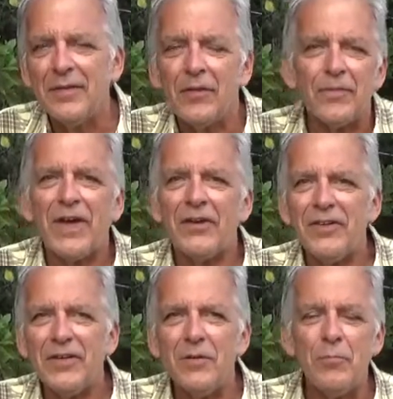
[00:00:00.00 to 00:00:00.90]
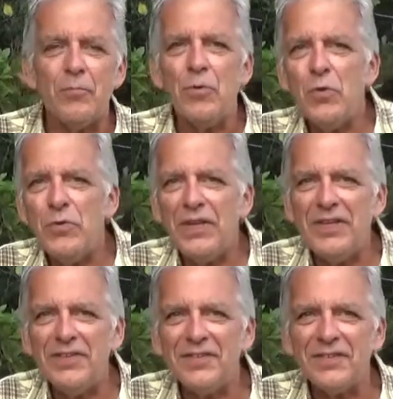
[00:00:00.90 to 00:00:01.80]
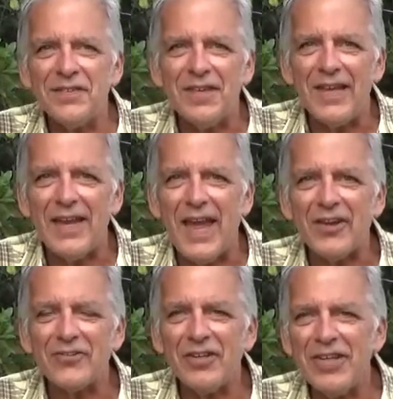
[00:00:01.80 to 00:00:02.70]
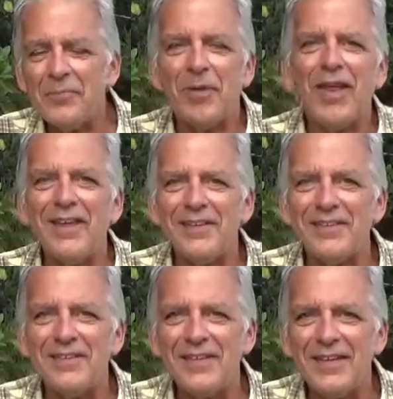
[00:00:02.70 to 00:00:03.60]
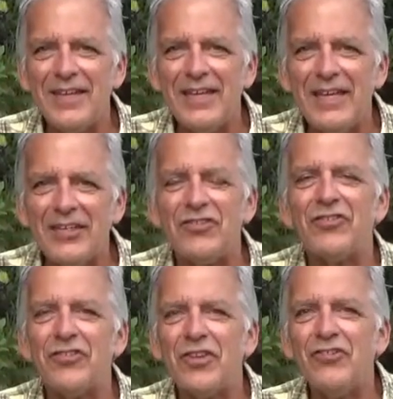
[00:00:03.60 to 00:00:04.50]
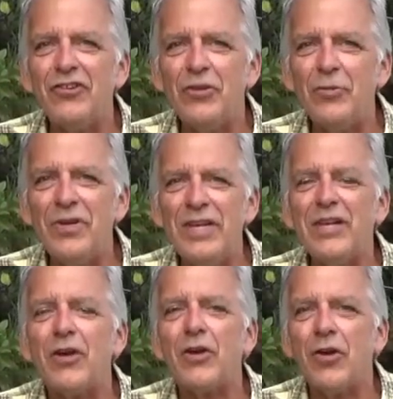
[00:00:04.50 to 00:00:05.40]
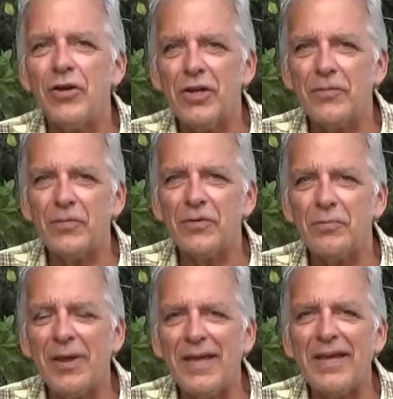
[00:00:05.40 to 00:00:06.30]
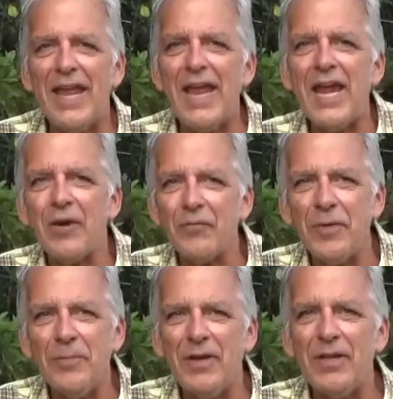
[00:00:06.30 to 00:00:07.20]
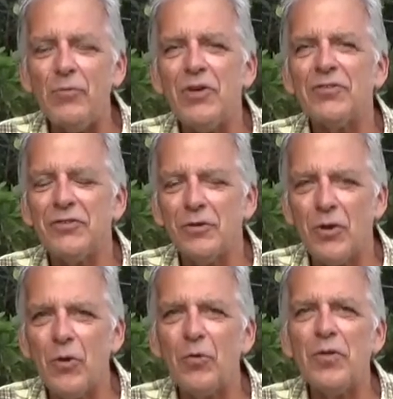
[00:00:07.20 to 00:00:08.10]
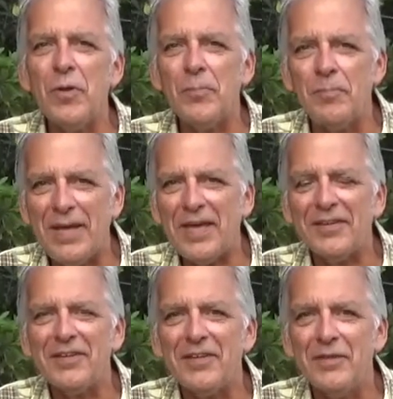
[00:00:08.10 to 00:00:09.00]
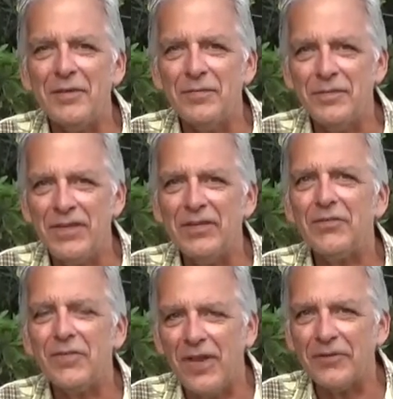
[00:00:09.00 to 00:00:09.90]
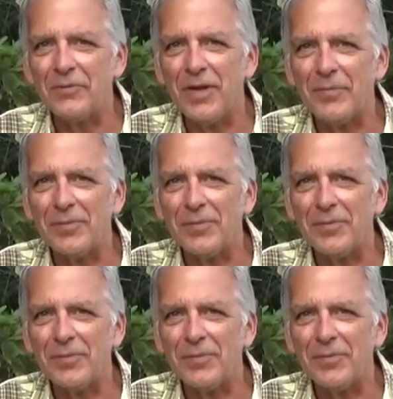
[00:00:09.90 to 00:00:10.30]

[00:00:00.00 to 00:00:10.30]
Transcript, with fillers: They're found in movies and actually in plays. It's such a unique carnivorous plant, everybody wants their own pet Venus flytrap.